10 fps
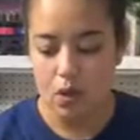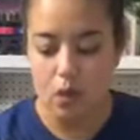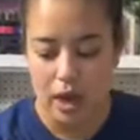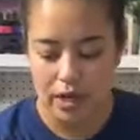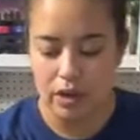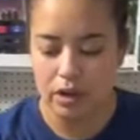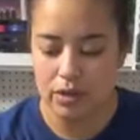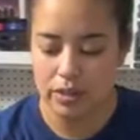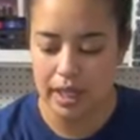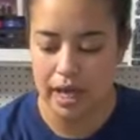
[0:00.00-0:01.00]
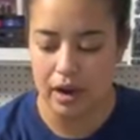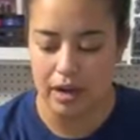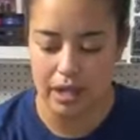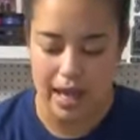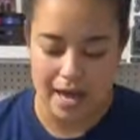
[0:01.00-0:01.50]
When you're using it
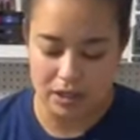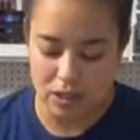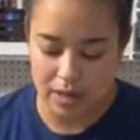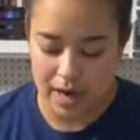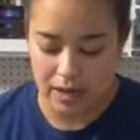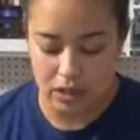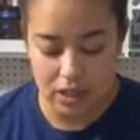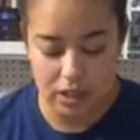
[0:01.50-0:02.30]
on glass, you can actually